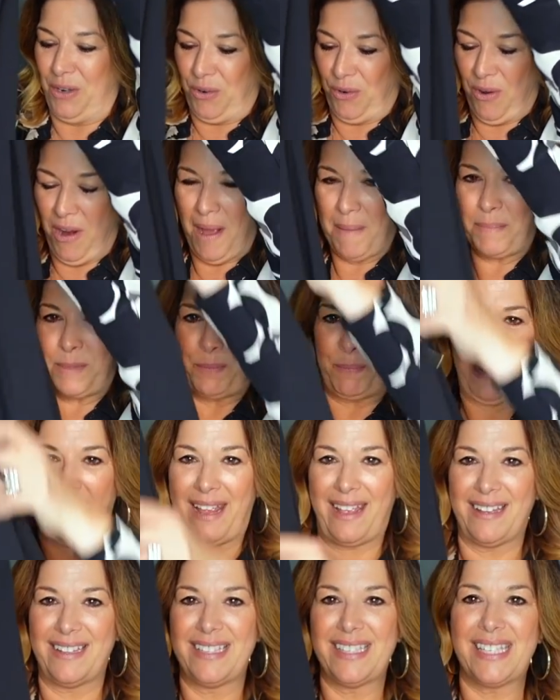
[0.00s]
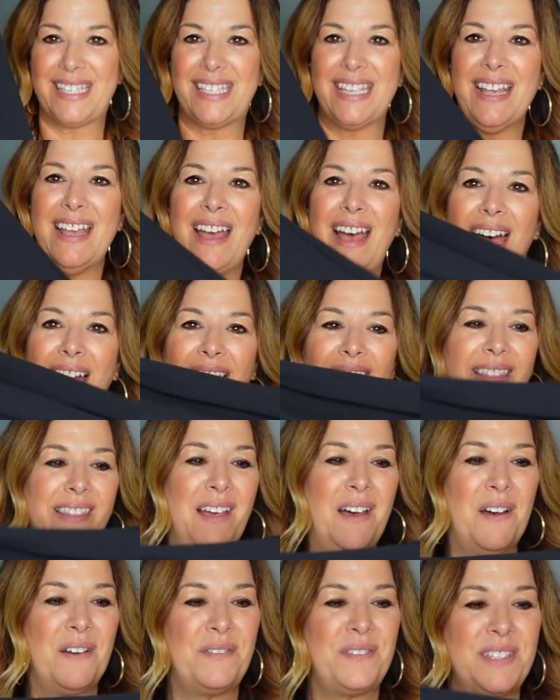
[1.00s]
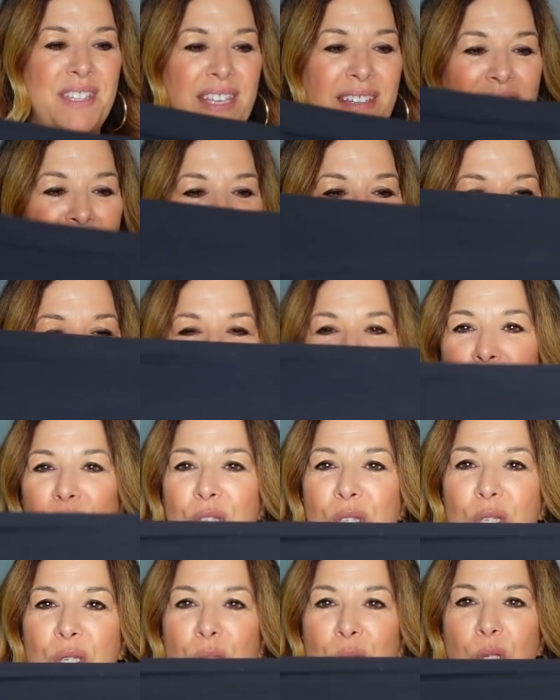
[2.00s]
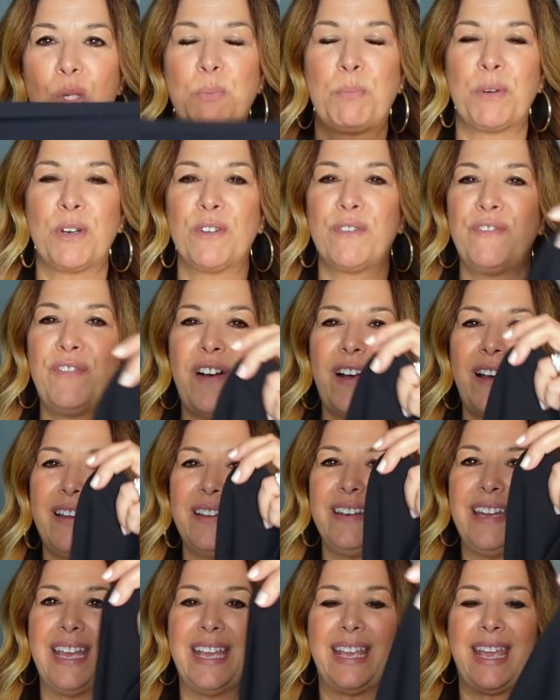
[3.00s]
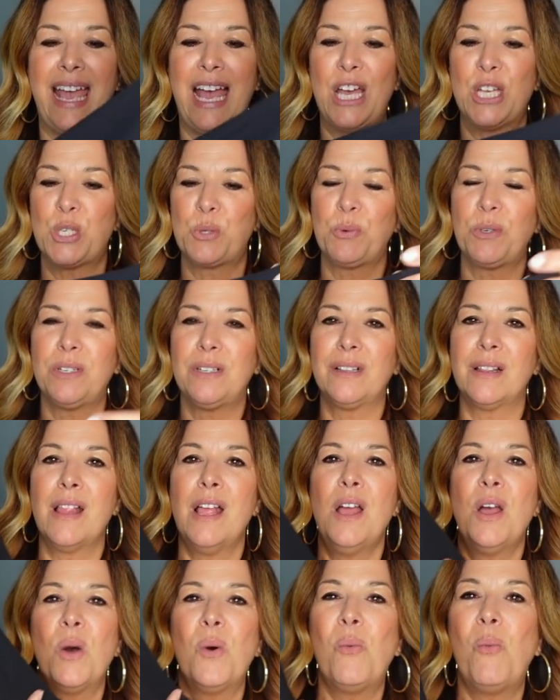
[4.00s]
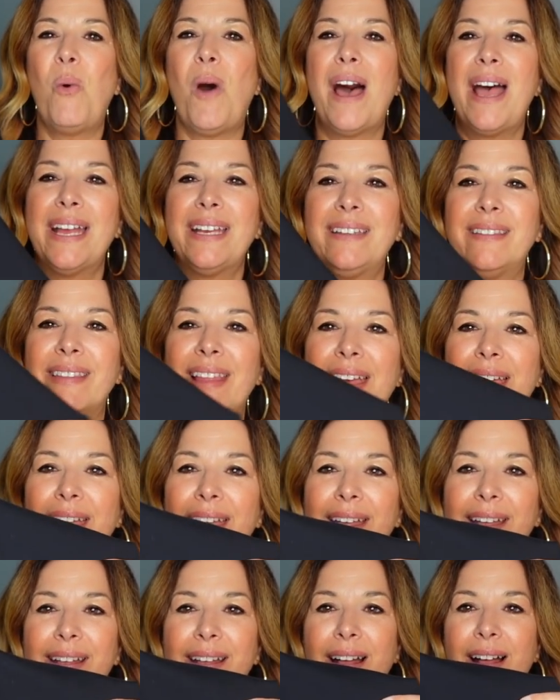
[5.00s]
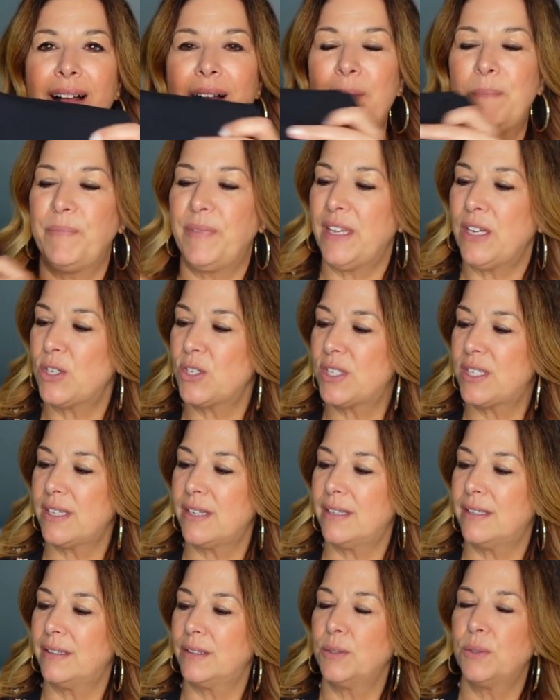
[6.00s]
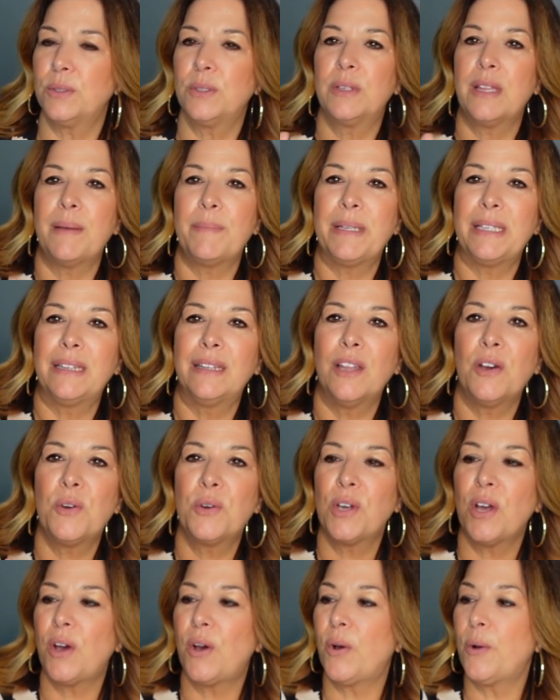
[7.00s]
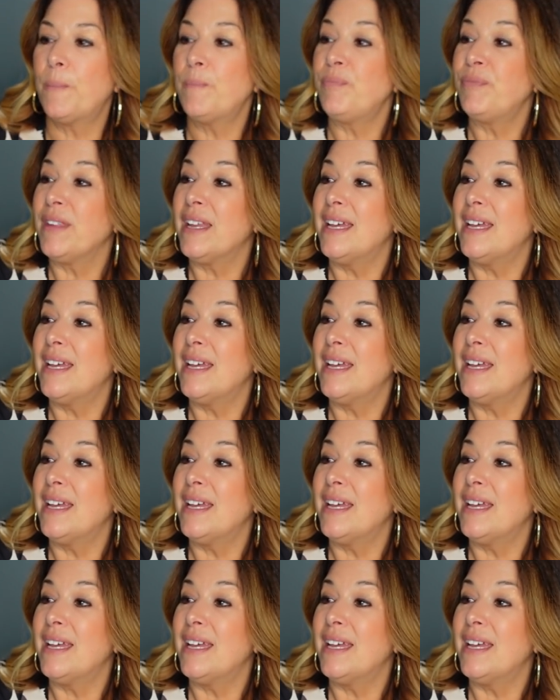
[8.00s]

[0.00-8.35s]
cropped pants. I loved that these were just super fun and casual, wide leg. Um, here's the Lululemon logo.